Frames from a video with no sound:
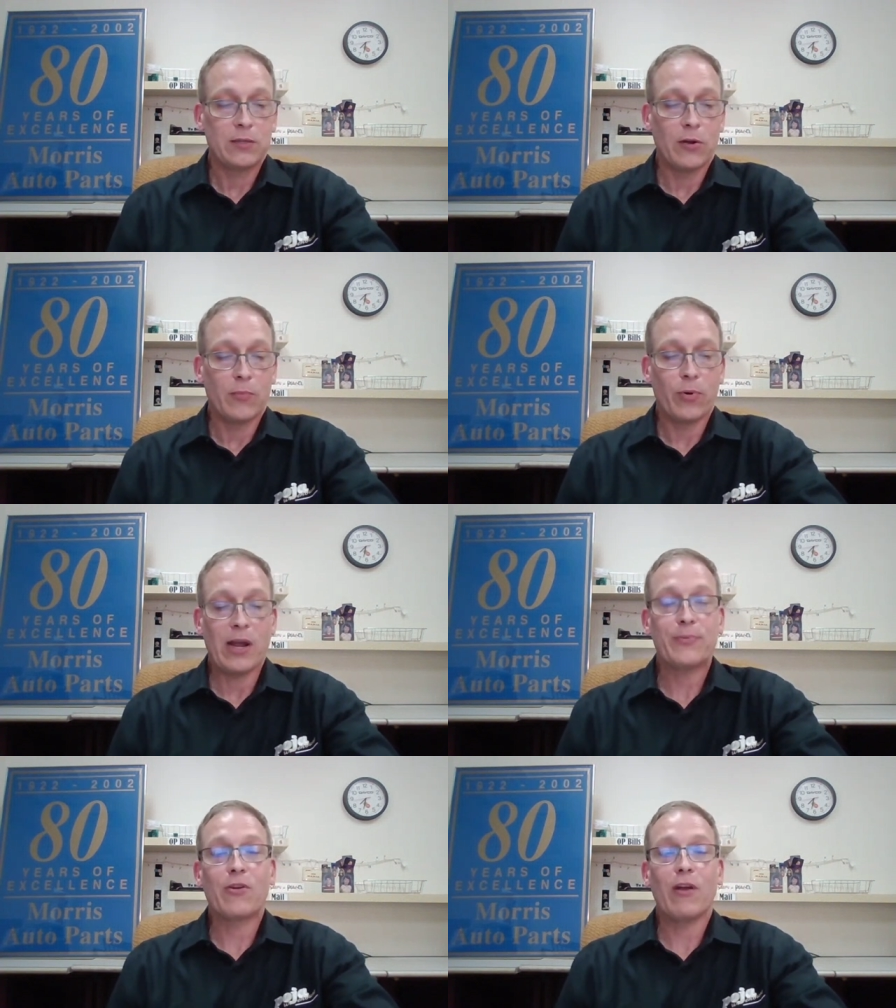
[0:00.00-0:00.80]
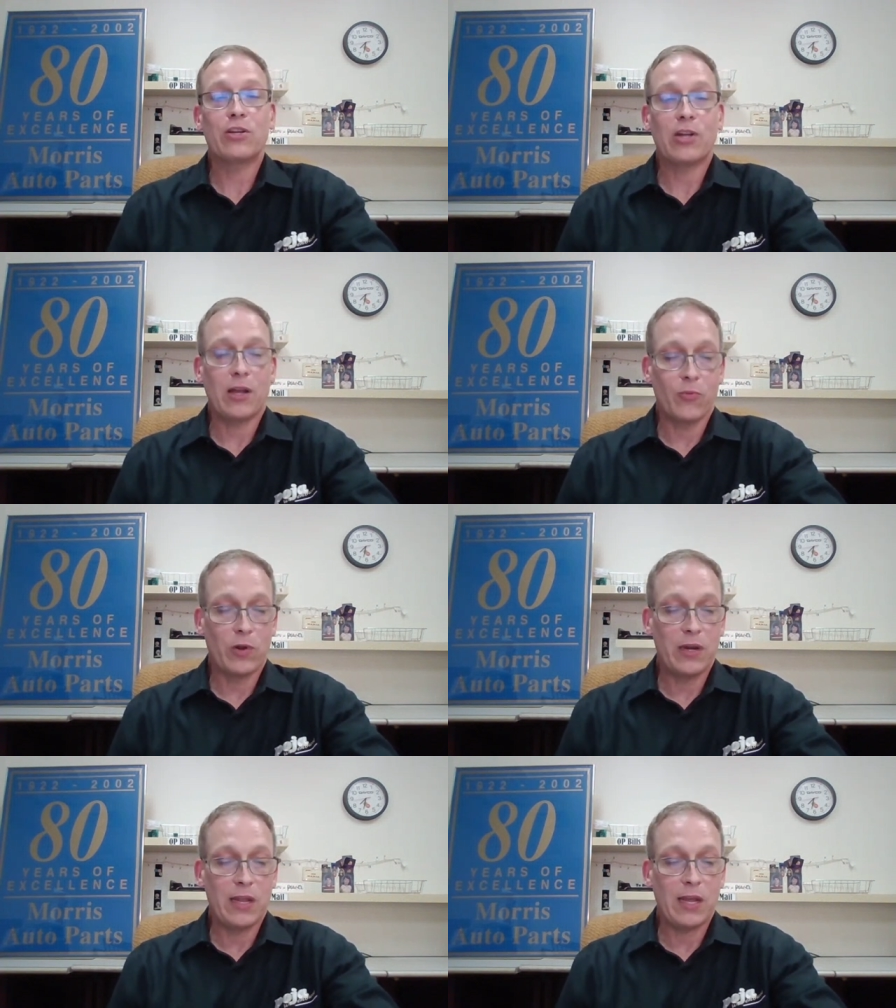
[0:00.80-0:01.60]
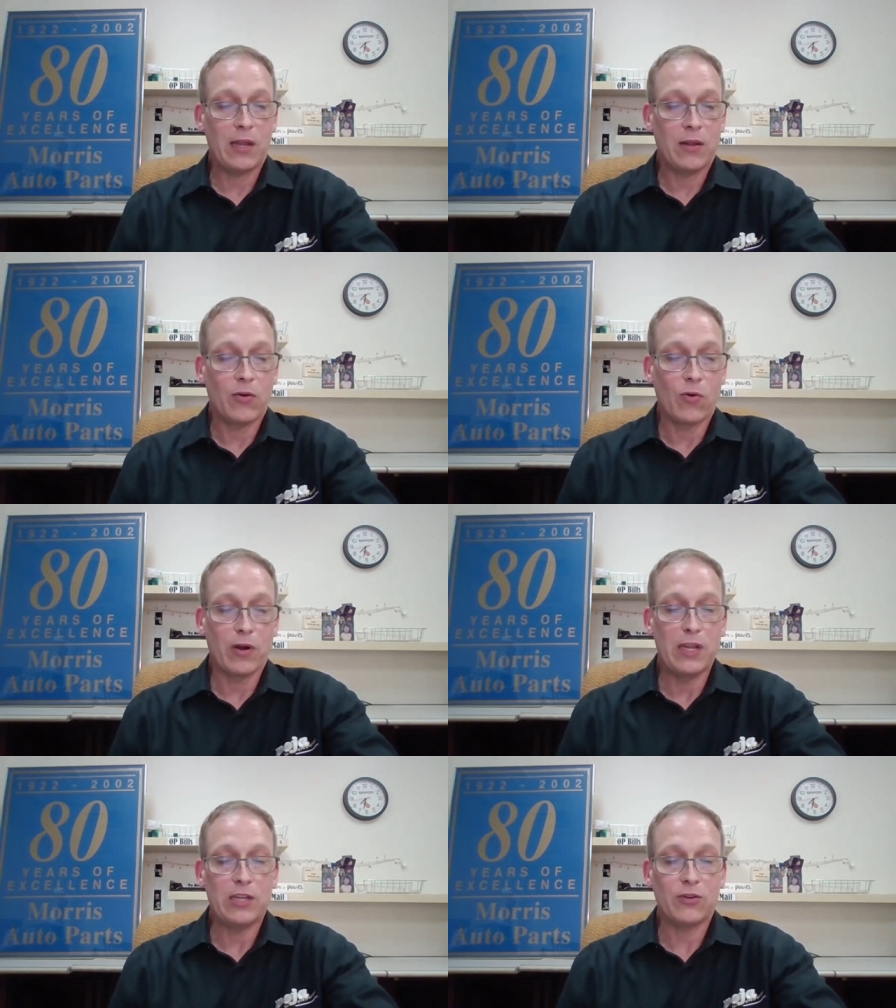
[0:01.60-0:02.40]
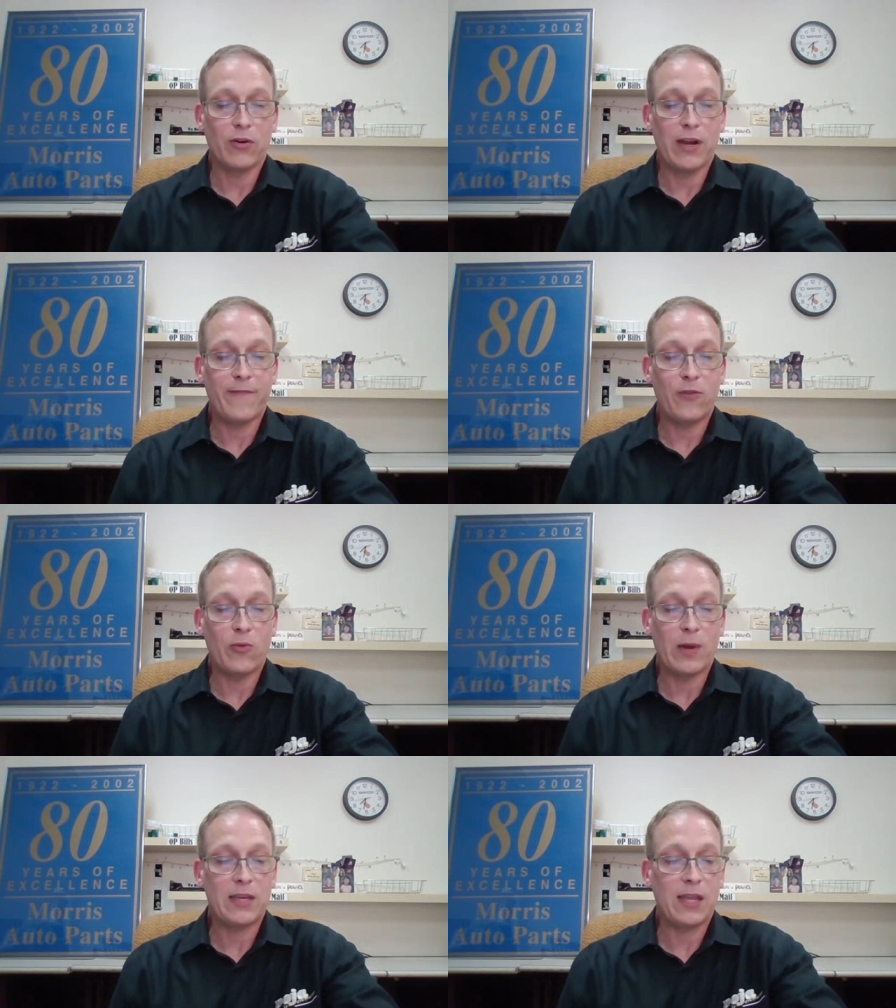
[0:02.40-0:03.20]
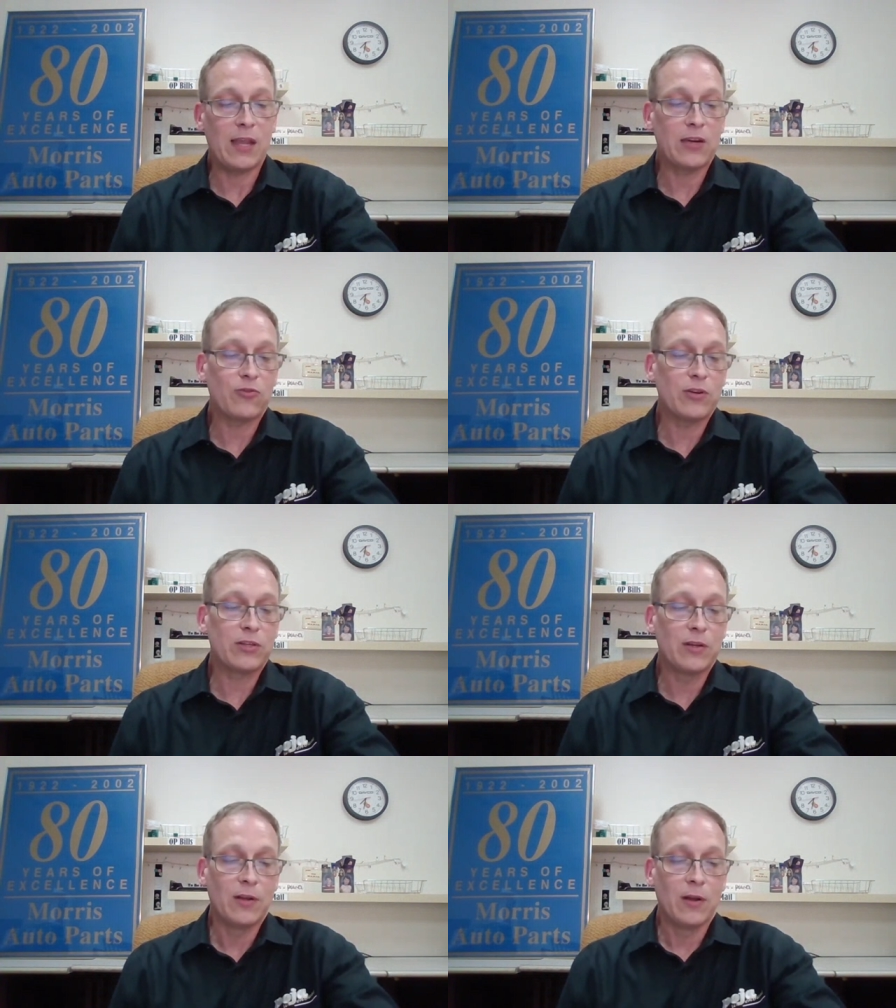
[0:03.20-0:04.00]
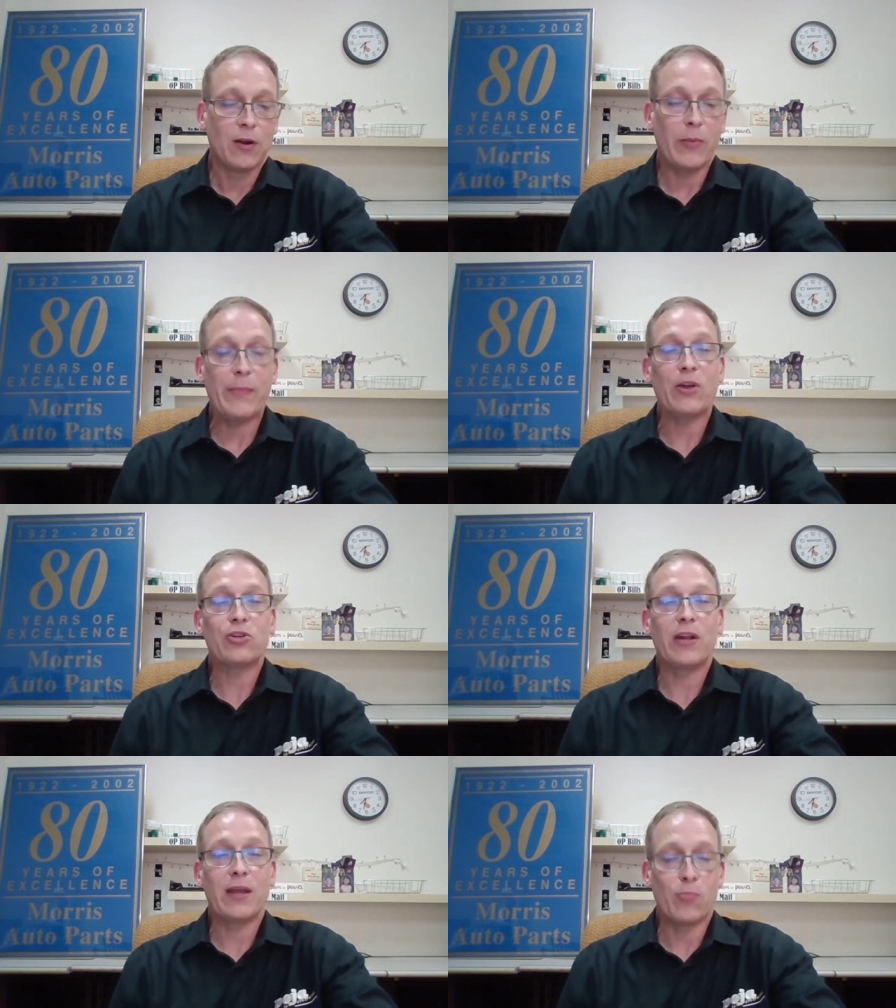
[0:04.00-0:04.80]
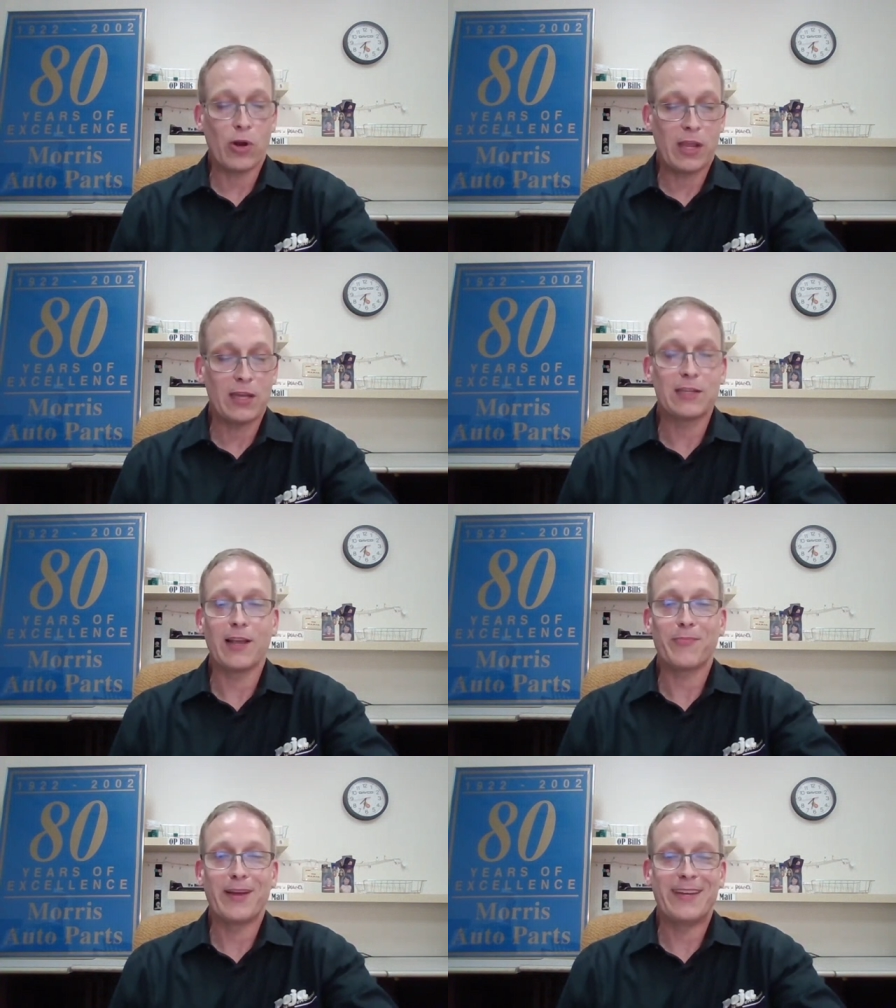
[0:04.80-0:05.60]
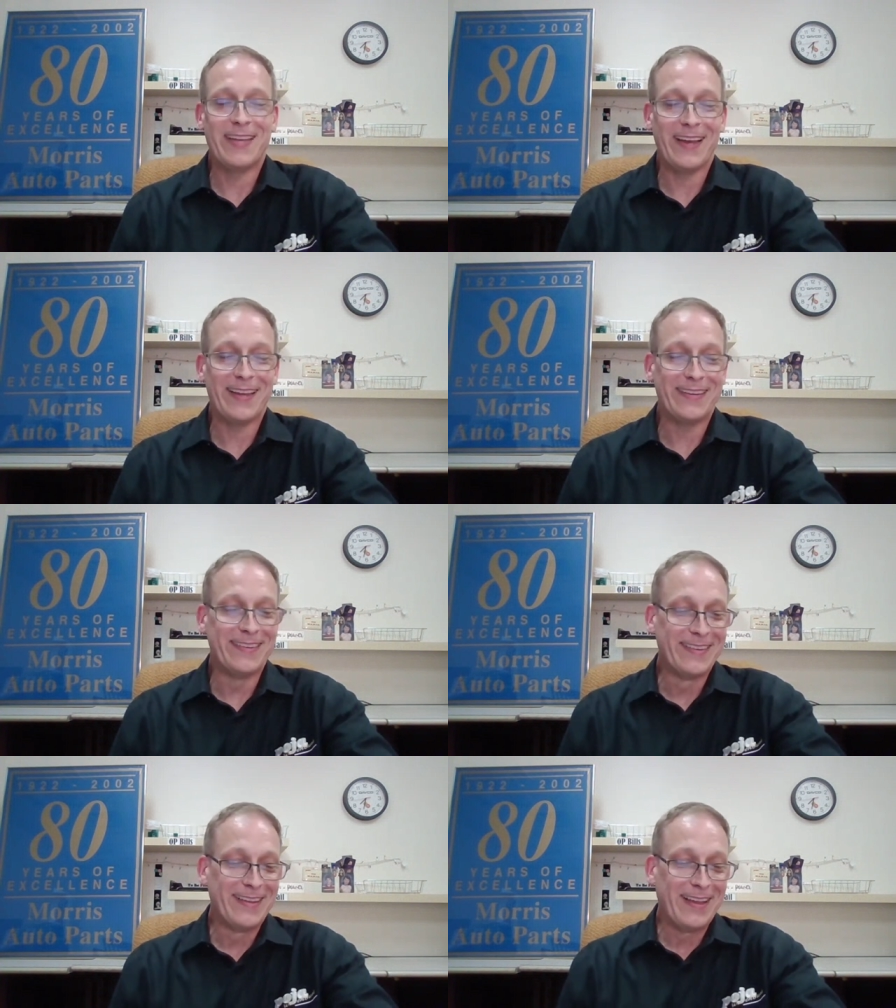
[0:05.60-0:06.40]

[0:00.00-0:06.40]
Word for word: So perhaps a grandchild one day or a niece or nephew might take interest, or maybe I should have had more kids like my dad.